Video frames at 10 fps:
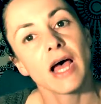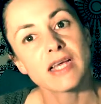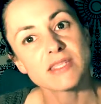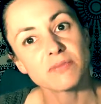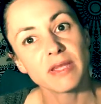
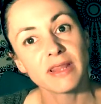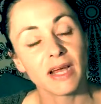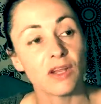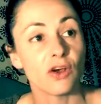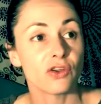hasn't been
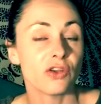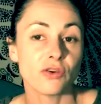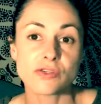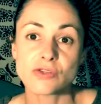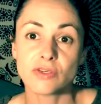that long, you
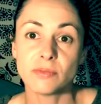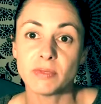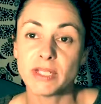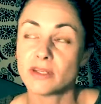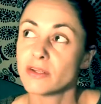know, it's only
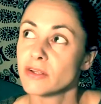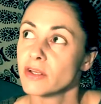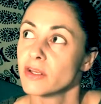been